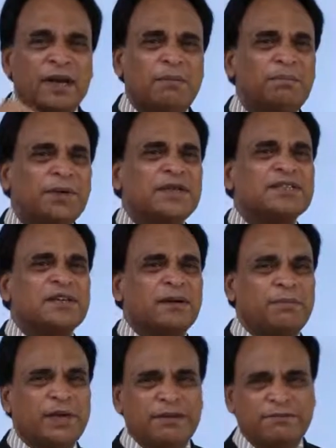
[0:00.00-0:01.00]
companies
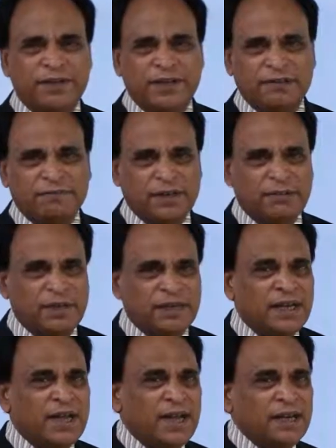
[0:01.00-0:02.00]
are benefiting from it